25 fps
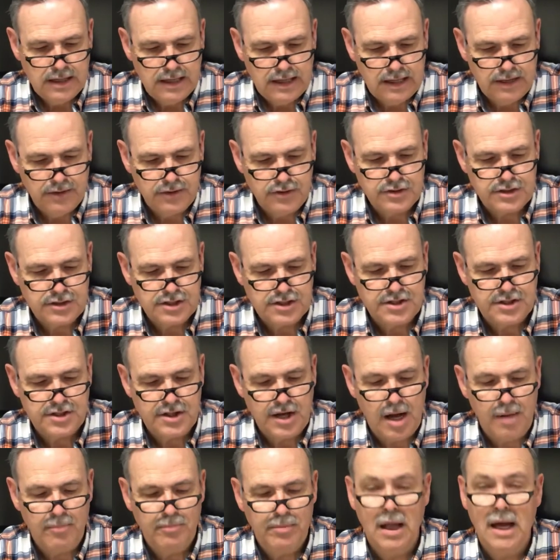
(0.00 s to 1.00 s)
There's a
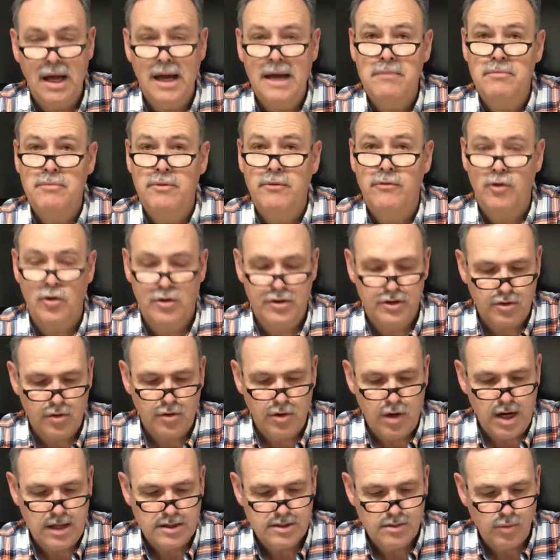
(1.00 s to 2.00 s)
stop line before the
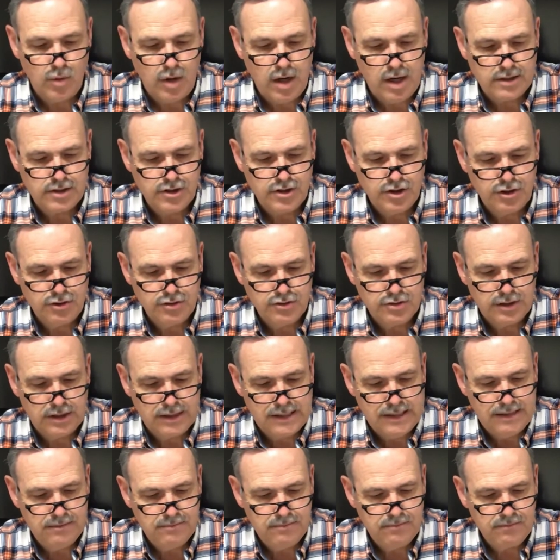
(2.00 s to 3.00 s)
crosswalks
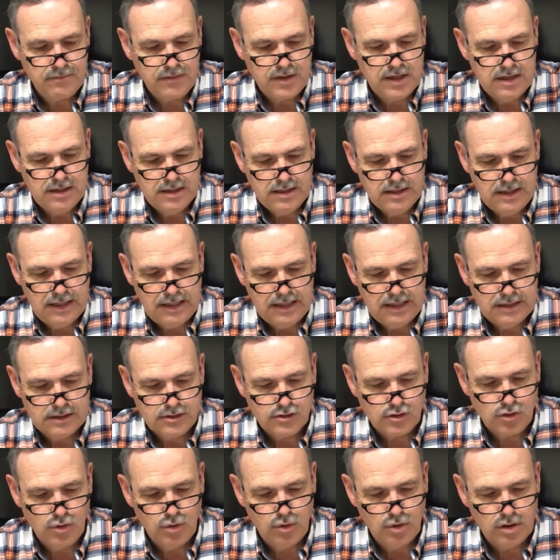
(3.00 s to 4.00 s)
usually.
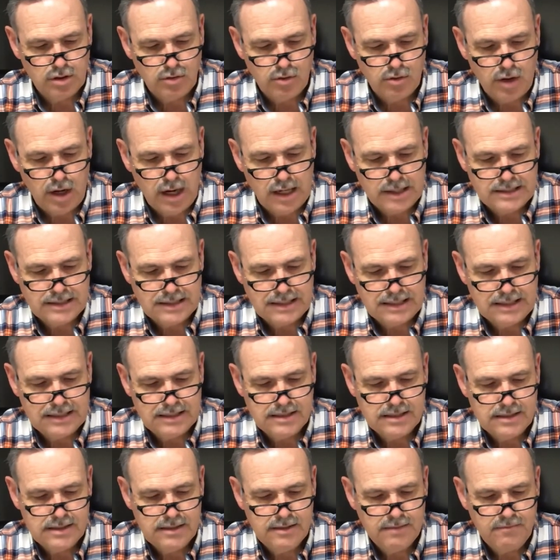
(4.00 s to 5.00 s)
School
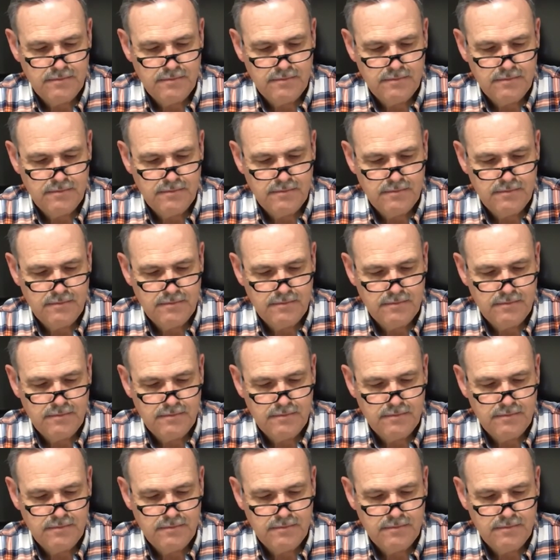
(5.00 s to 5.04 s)
crossings.